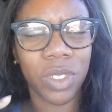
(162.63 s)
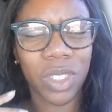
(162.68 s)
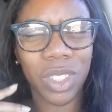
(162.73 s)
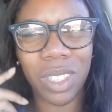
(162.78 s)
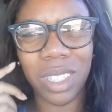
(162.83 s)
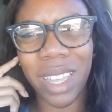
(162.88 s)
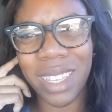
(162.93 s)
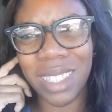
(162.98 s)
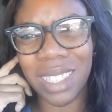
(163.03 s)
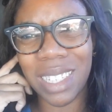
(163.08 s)

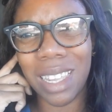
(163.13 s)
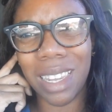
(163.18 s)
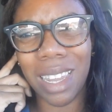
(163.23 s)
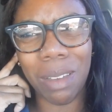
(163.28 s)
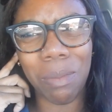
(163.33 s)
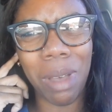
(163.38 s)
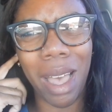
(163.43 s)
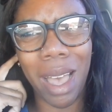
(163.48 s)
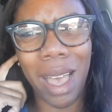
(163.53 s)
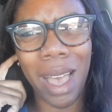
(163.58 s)
So last night,
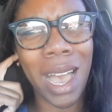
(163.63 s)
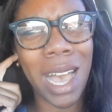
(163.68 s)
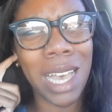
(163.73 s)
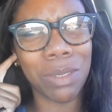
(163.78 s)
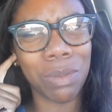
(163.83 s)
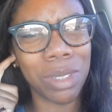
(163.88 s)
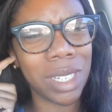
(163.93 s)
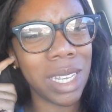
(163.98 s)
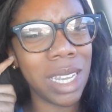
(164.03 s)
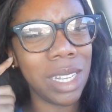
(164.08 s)
like, my
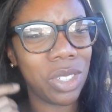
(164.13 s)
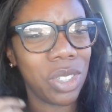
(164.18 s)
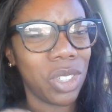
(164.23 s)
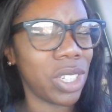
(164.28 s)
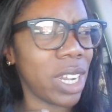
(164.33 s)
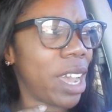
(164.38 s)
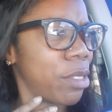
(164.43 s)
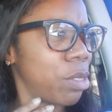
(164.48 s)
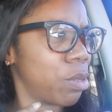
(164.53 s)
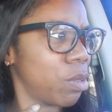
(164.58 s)
eyes was itching,
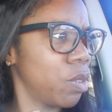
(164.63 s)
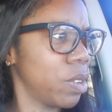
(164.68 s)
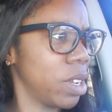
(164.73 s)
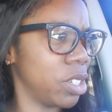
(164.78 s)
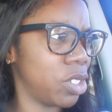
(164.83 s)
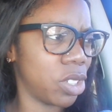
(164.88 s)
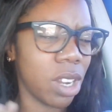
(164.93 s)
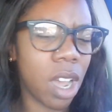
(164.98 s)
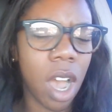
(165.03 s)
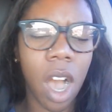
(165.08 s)
child, throat
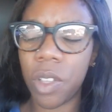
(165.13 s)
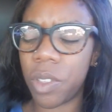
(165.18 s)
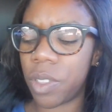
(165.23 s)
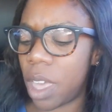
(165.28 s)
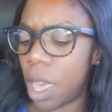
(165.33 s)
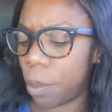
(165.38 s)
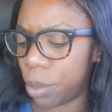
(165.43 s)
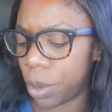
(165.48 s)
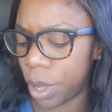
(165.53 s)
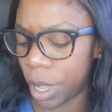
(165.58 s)
itching, all of that.